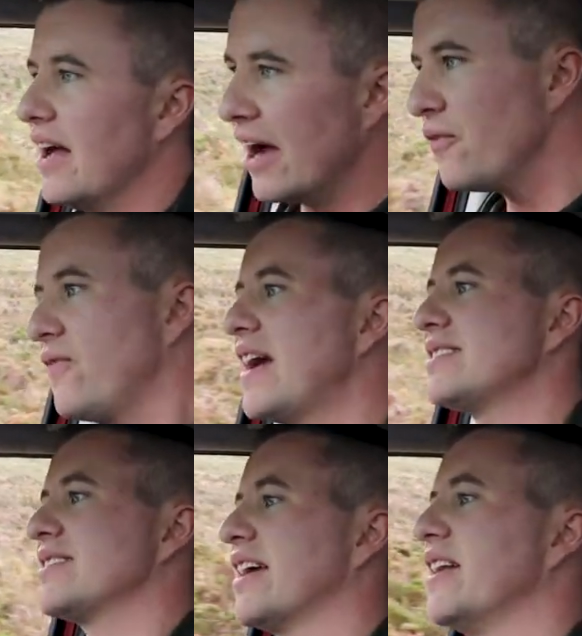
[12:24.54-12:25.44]
How
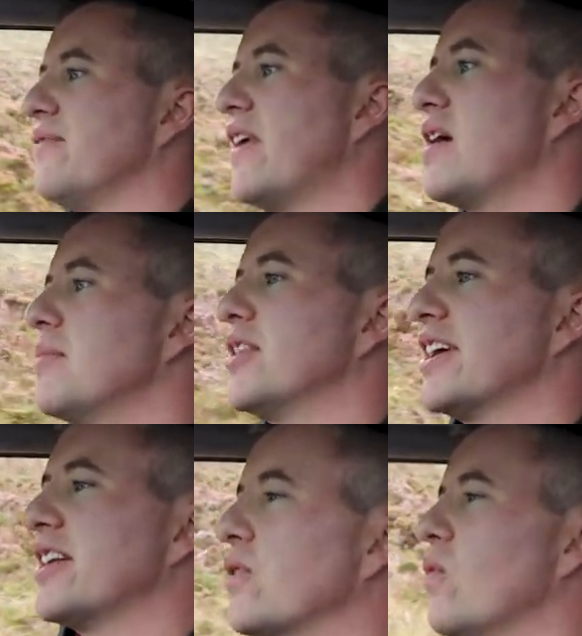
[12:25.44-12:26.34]
fast can a farmer
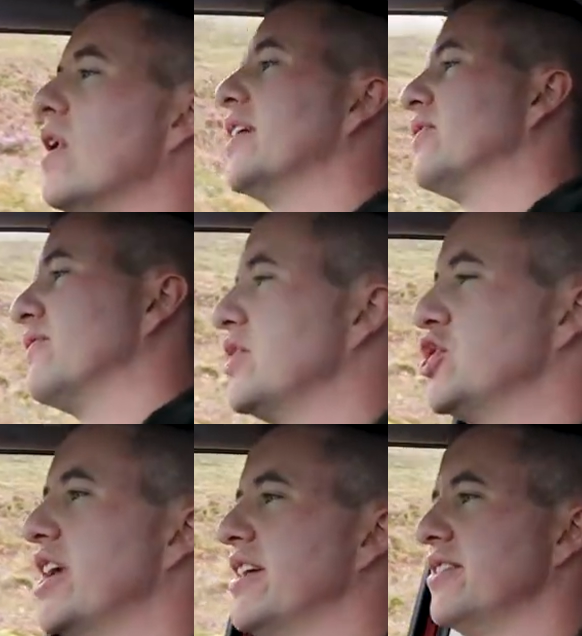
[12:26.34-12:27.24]
get a quad out of a
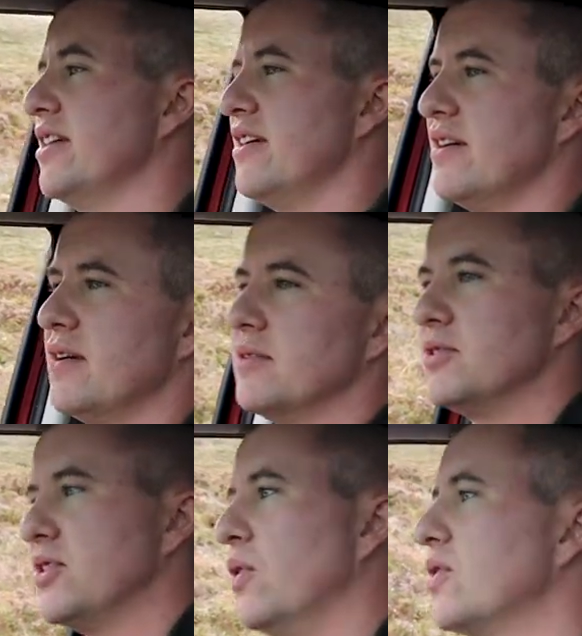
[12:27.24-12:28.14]
shed?
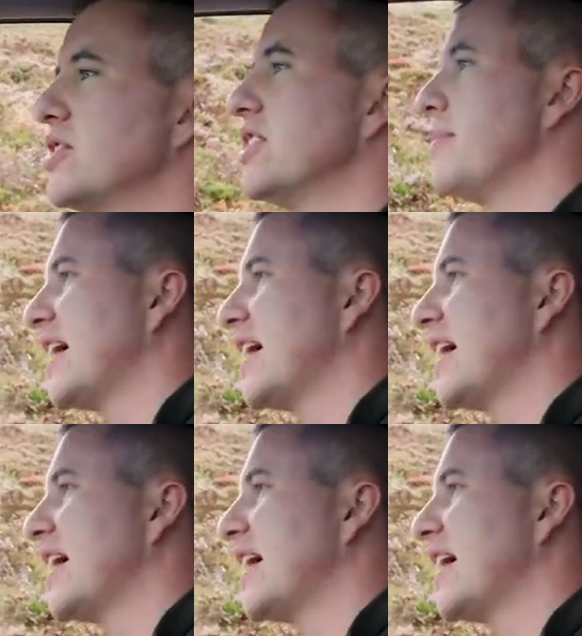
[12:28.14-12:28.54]
Hook it to the